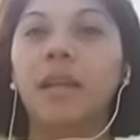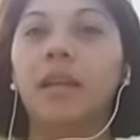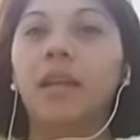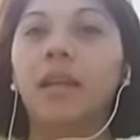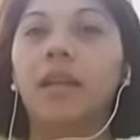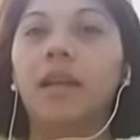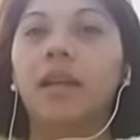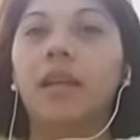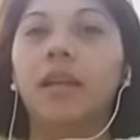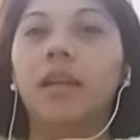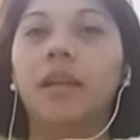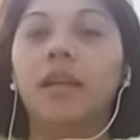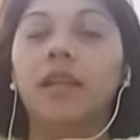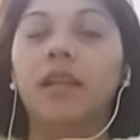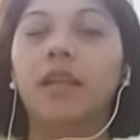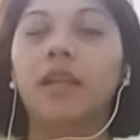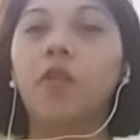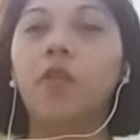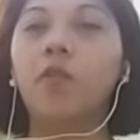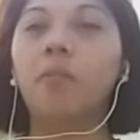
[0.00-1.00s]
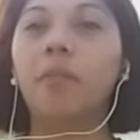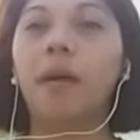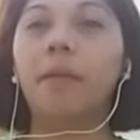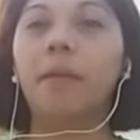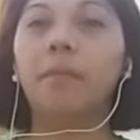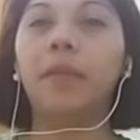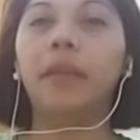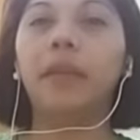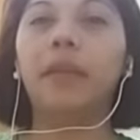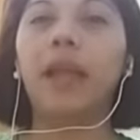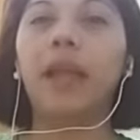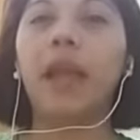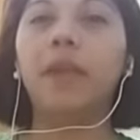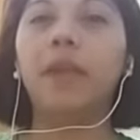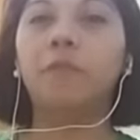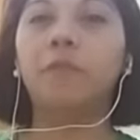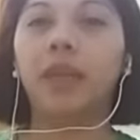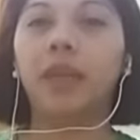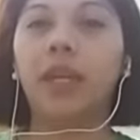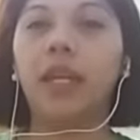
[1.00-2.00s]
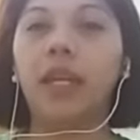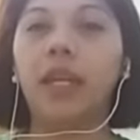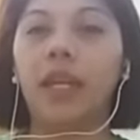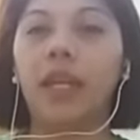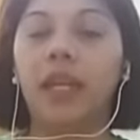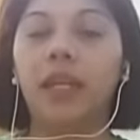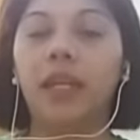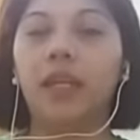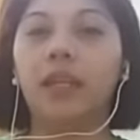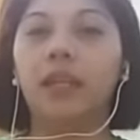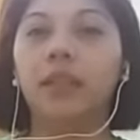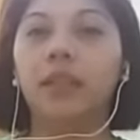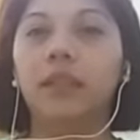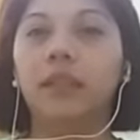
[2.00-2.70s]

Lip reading: No, ma'am, but I'm willing.